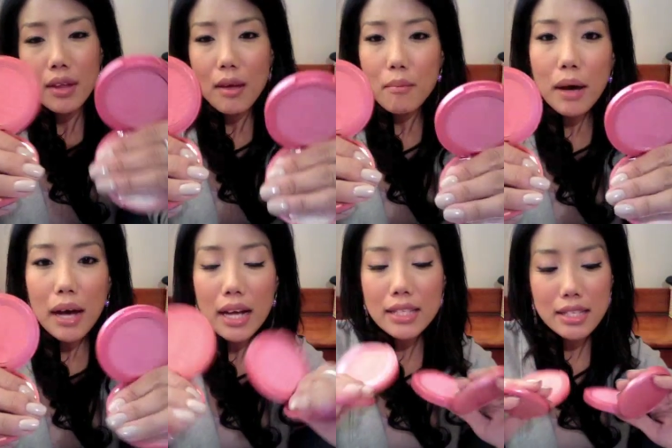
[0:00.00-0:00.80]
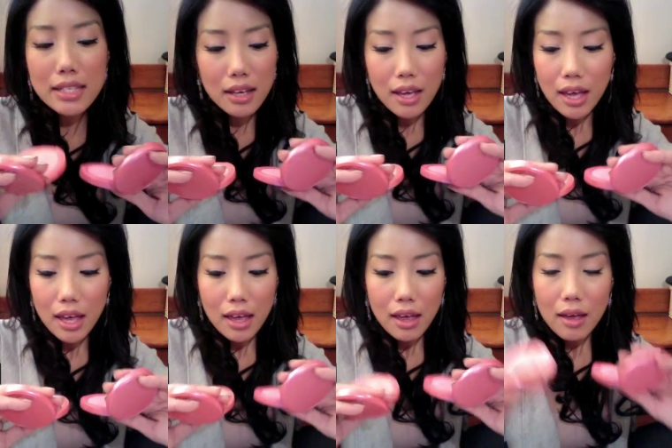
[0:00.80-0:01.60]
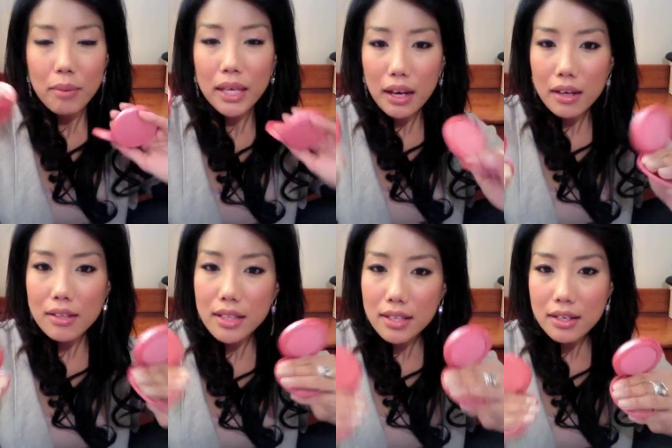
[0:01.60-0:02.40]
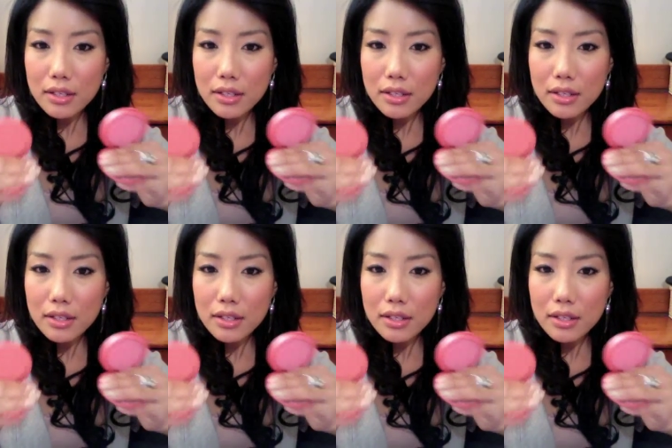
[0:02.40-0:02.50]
but because these are